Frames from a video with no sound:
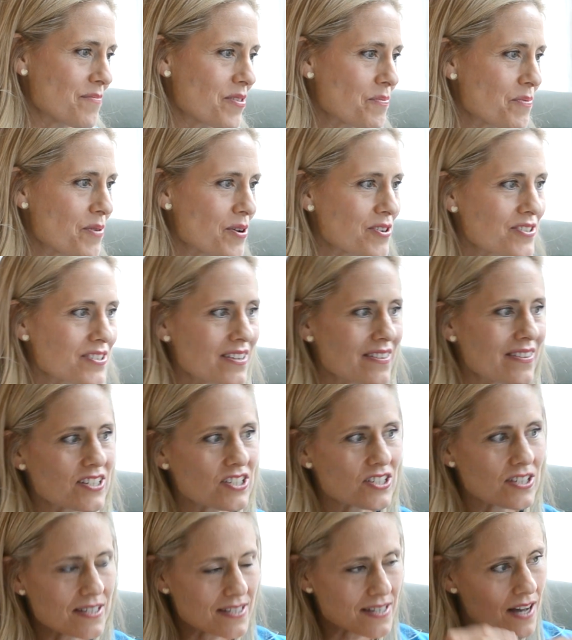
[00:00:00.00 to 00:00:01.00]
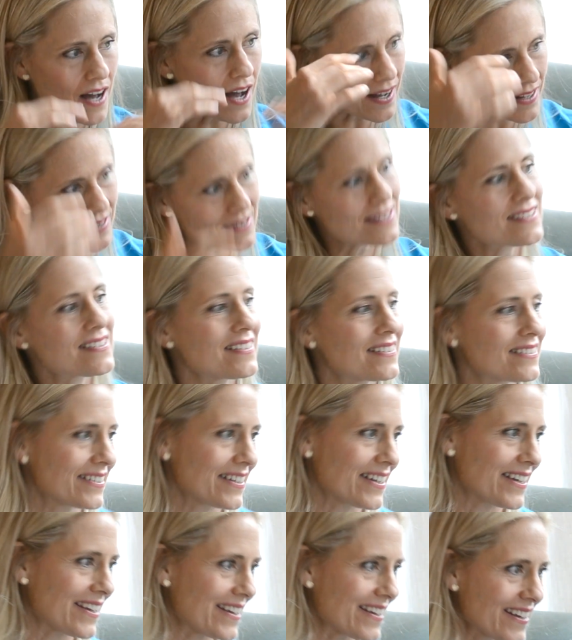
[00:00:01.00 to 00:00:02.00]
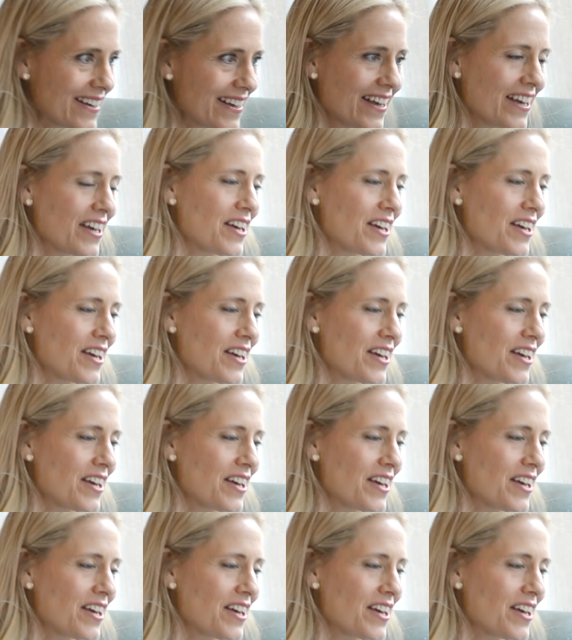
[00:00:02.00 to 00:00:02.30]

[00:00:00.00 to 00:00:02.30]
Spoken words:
the person that's just constantly